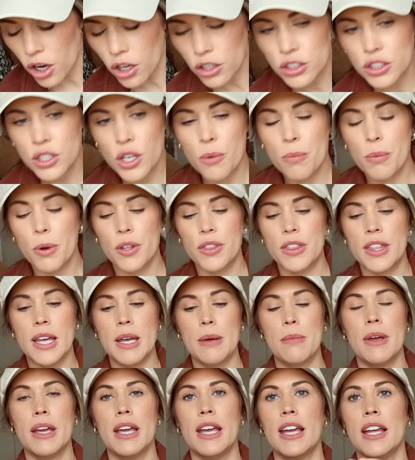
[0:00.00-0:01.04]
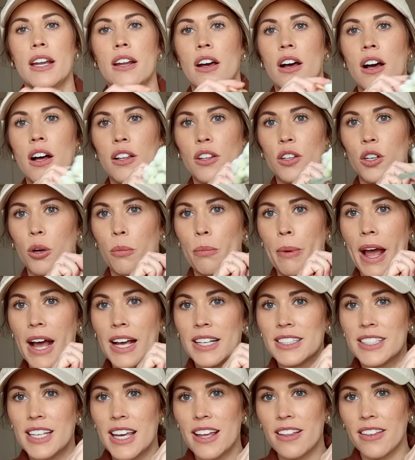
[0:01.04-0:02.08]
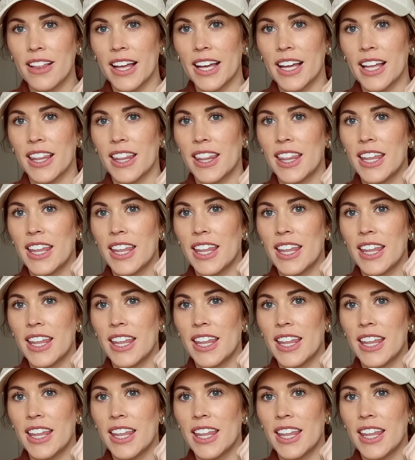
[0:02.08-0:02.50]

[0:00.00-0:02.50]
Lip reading: also put them in a little basket like